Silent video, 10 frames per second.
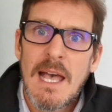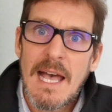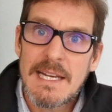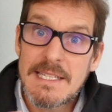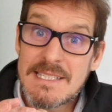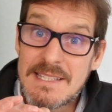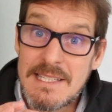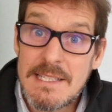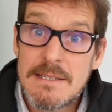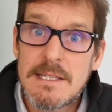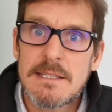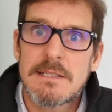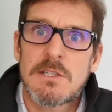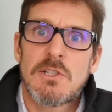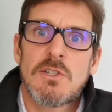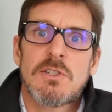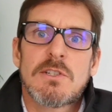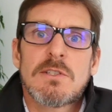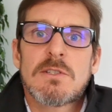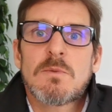And it is these
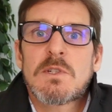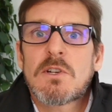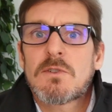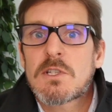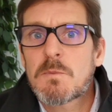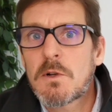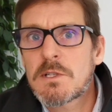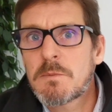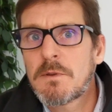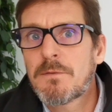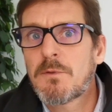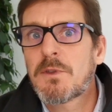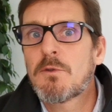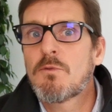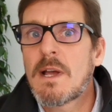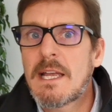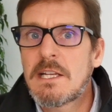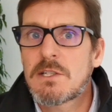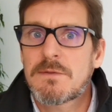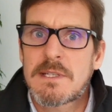institutions which are responsible for the
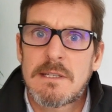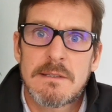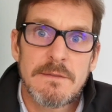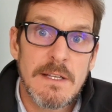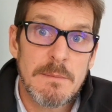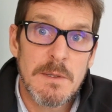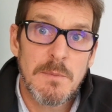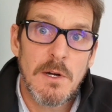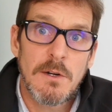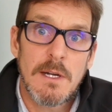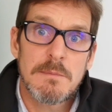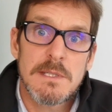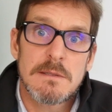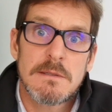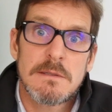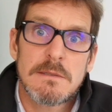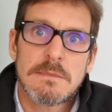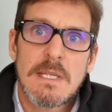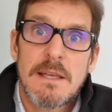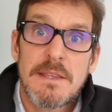range of skill development programs.
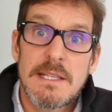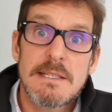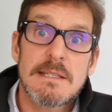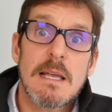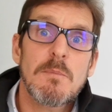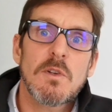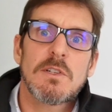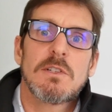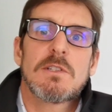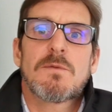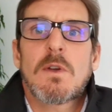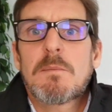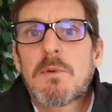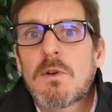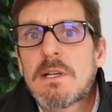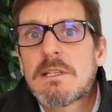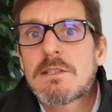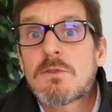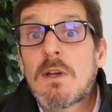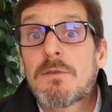There is some good news for
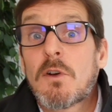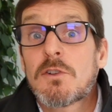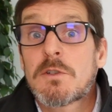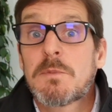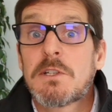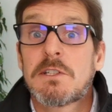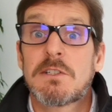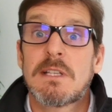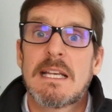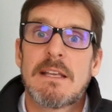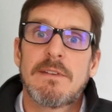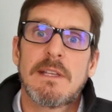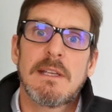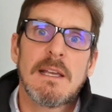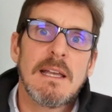employers who have contributed to the levy,